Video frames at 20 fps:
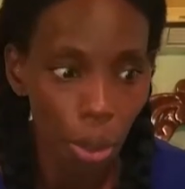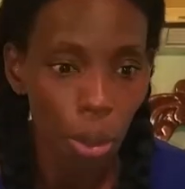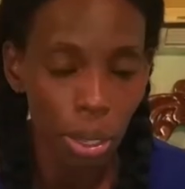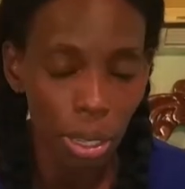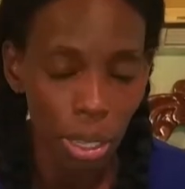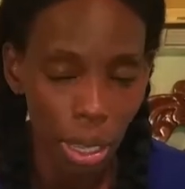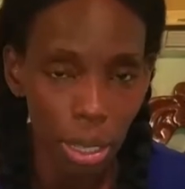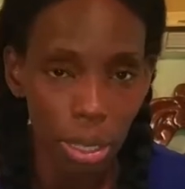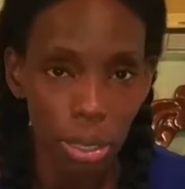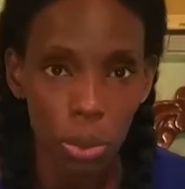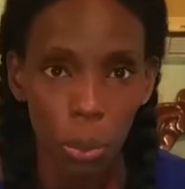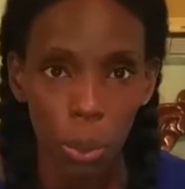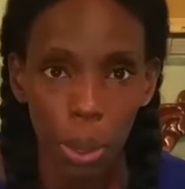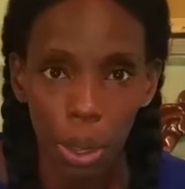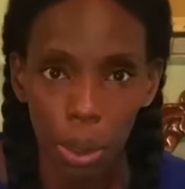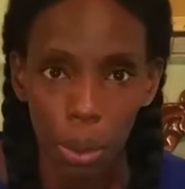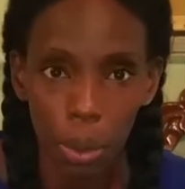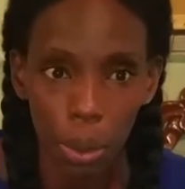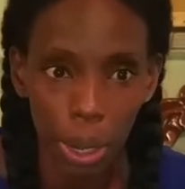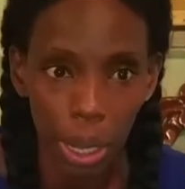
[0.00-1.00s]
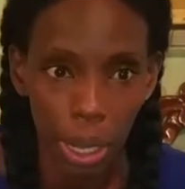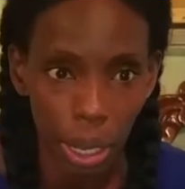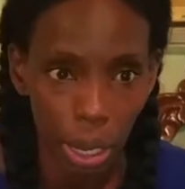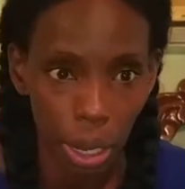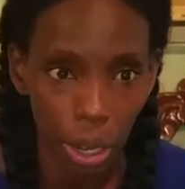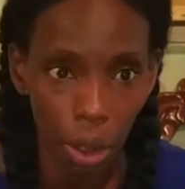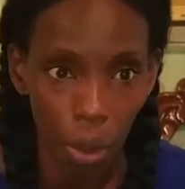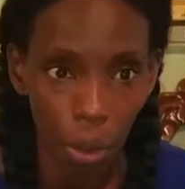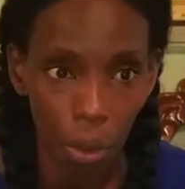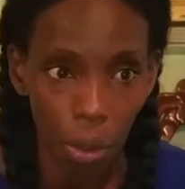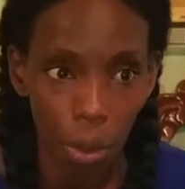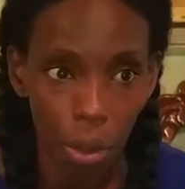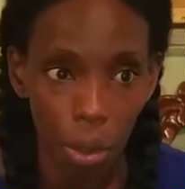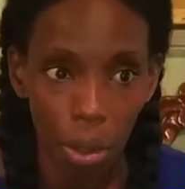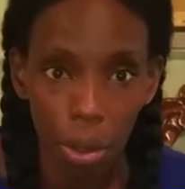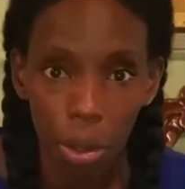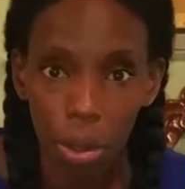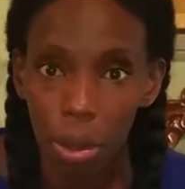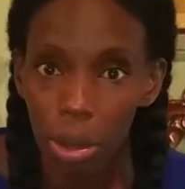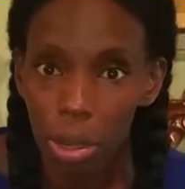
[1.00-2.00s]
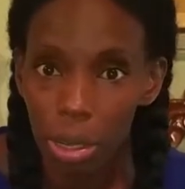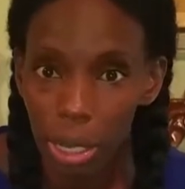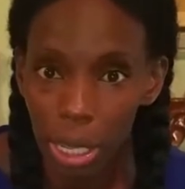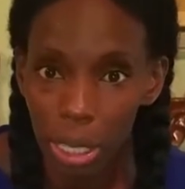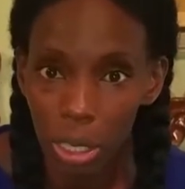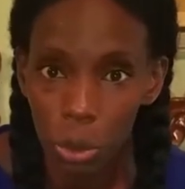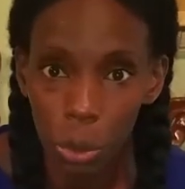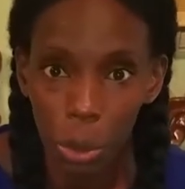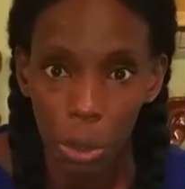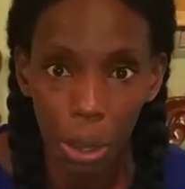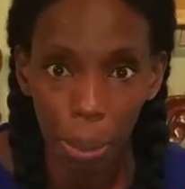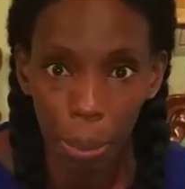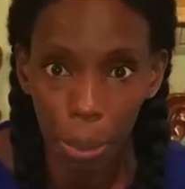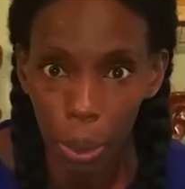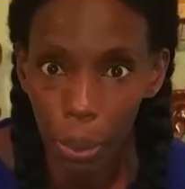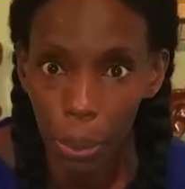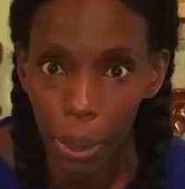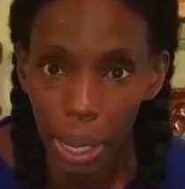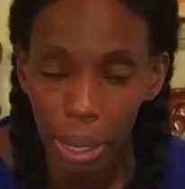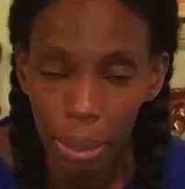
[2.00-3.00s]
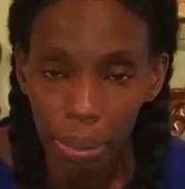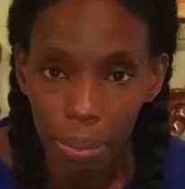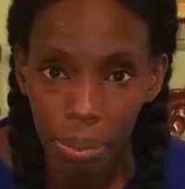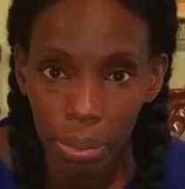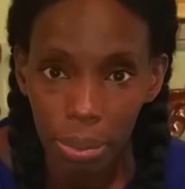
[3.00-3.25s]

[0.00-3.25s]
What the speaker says: Yes, we're going here. that's where I'm going.